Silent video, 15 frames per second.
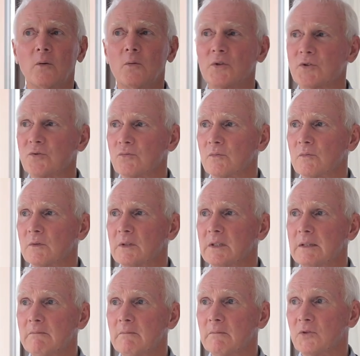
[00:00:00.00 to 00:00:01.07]

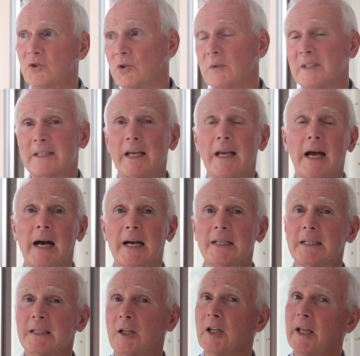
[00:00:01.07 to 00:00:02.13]
was
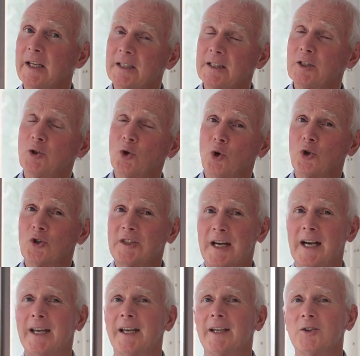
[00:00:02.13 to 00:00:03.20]
isolated or
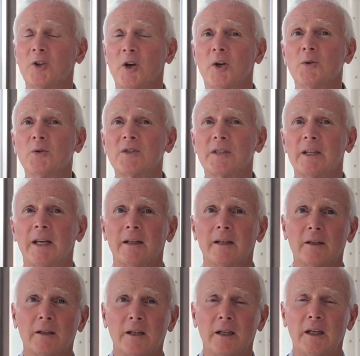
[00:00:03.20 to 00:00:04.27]
diagnosed
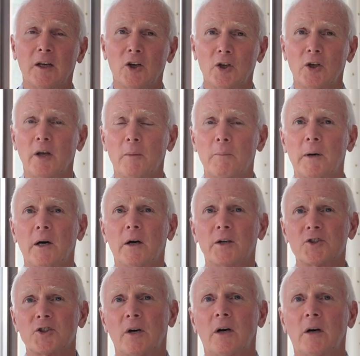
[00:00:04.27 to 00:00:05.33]
in the earlier
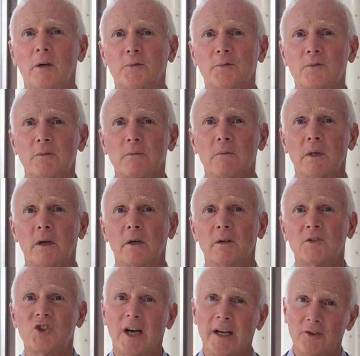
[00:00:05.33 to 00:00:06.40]
part of
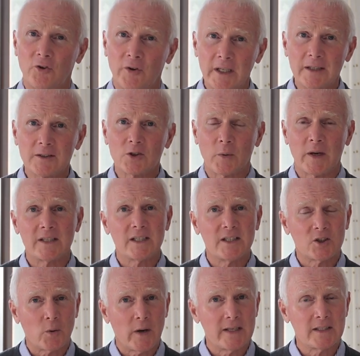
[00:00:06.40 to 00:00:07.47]
January
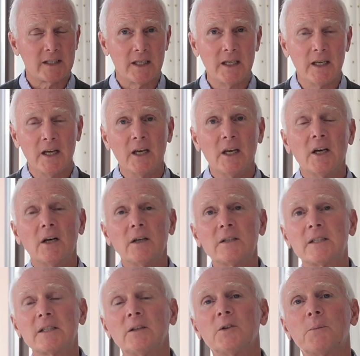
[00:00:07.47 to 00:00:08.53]
2020,
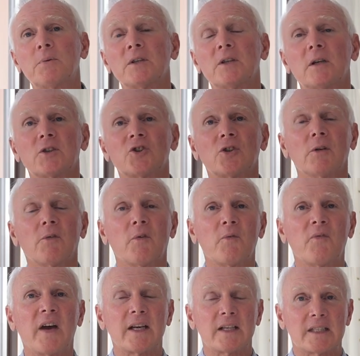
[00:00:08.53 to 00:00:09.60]
until the production of a
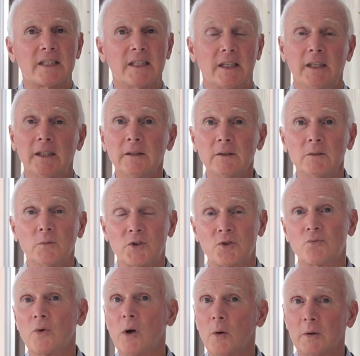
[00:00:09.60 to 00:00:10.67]
vaccine
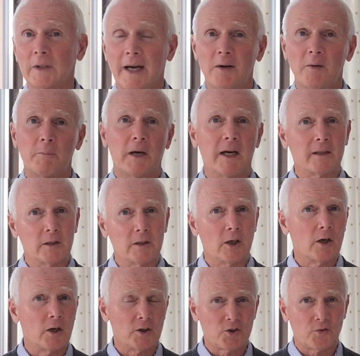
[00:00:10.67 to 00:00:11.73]
was rolled out by the
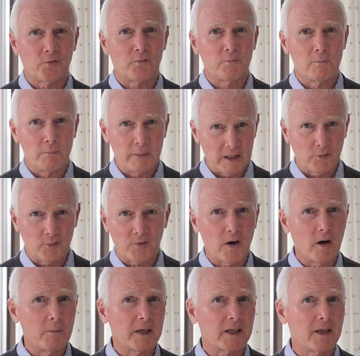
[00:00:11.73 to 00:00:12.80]
large big
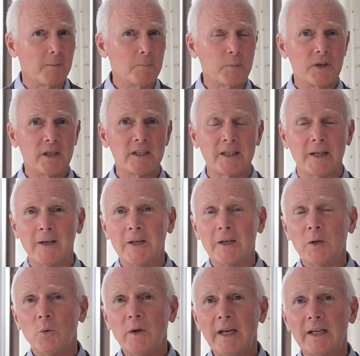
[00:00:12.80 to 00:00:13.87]
pharma companies,
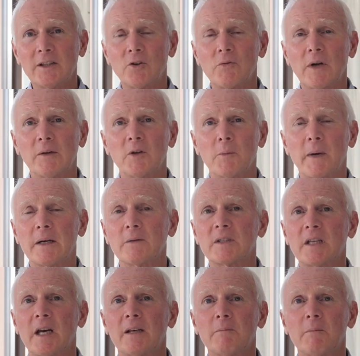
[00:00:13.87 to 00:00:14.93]
we had around about
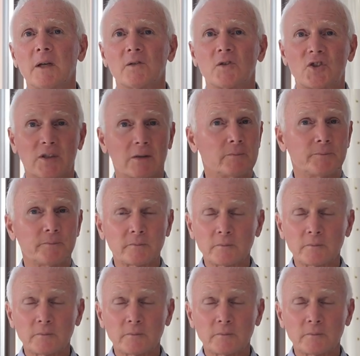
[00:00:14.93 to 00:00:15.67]
10 months,